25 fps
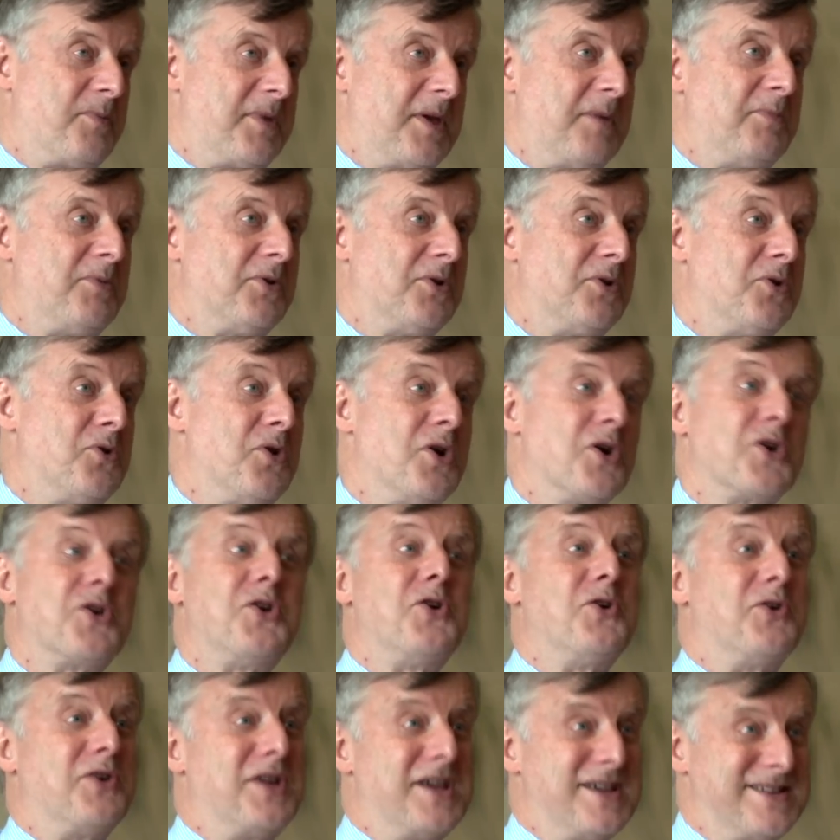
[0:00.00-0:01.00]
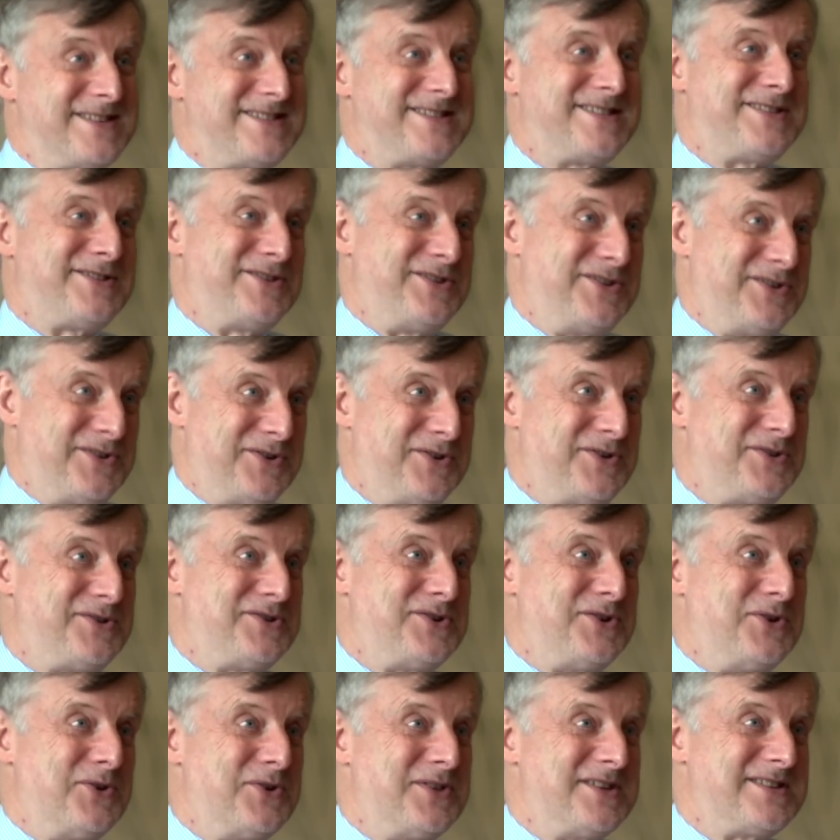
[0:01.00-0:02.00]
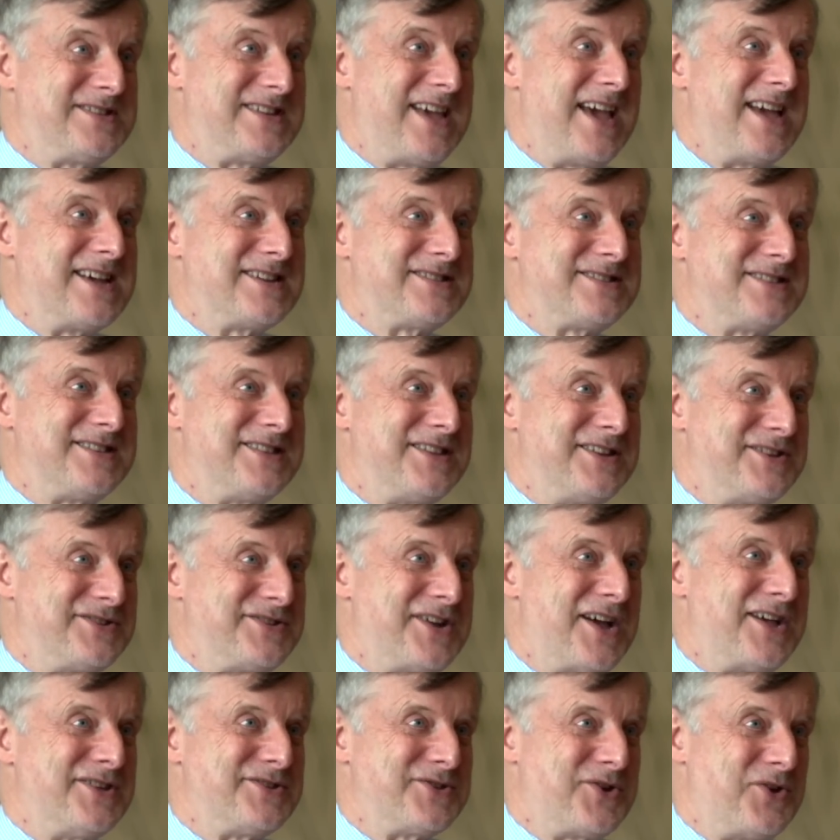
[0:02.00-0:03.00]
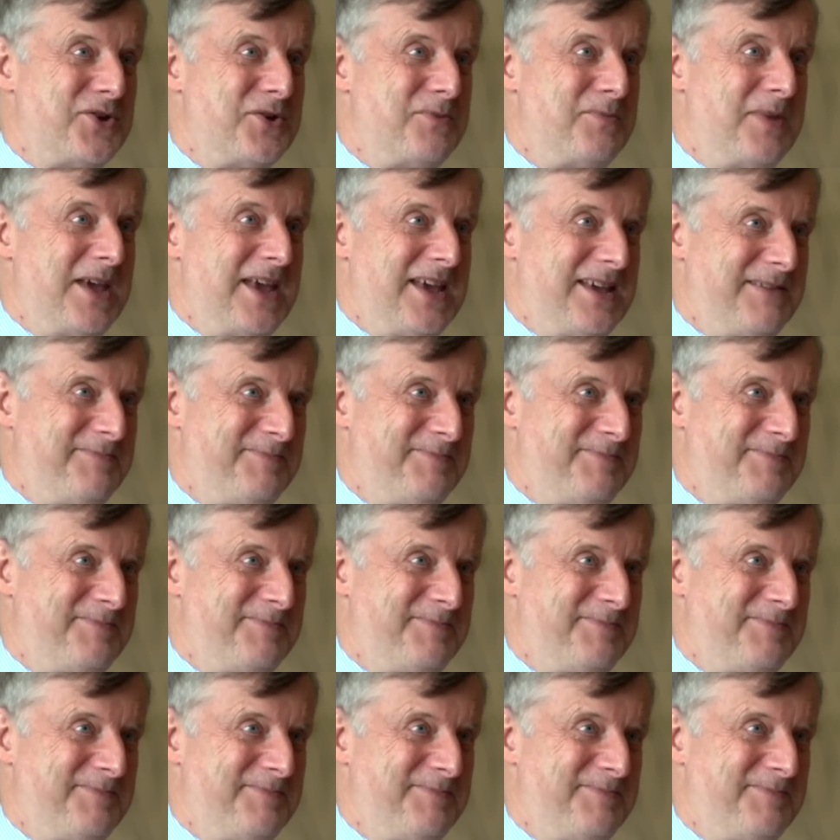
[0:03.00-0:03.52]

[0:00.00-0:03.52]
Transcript: people who are curious to know the sex that their child's going to be.